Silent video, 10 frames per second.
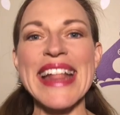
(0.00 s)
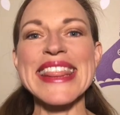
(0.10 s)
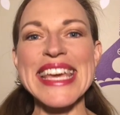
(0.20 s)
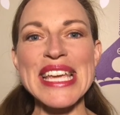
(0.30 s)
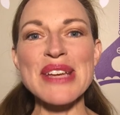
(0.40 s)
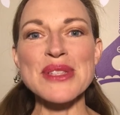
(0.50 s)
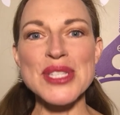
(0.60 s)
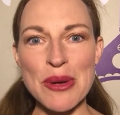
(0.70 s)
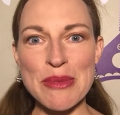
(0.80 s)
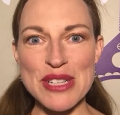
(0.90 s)
Thank you
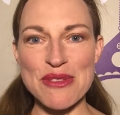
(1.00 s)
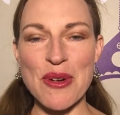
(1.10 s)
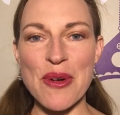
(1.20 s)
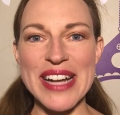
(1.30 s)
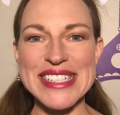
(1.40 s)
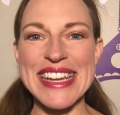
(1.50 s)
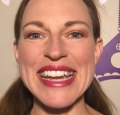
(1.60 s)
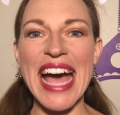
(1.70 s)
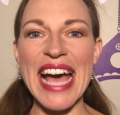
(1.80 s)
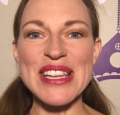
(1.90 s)
so much for
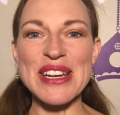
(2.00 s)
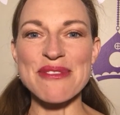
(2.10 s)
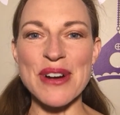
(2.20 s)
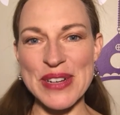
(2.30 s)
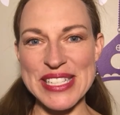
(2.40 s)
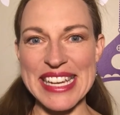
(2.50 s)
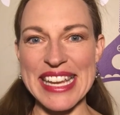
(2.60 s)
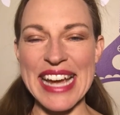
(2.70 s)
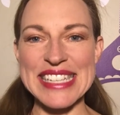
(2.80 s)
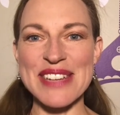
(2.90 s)
watching. I look forward to
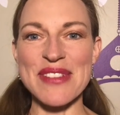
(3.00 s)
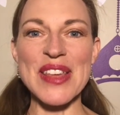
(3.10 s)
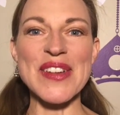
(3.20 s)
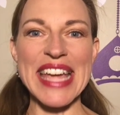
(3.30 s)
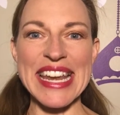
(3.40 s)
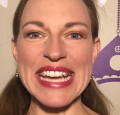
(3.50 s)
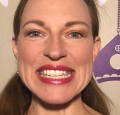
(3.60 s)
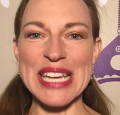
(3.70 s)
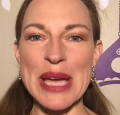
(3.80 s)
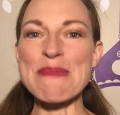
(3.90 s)
connecting with you again next
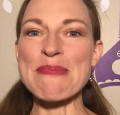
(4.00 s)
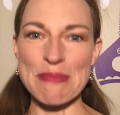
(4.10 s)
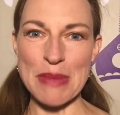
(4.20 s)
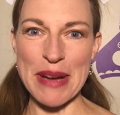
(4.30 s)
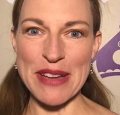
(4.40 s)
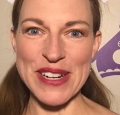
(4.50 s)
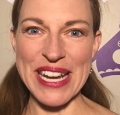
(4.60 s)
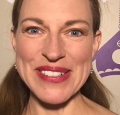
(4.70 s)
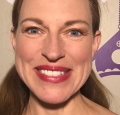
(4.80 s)
time. Bye-bye for now.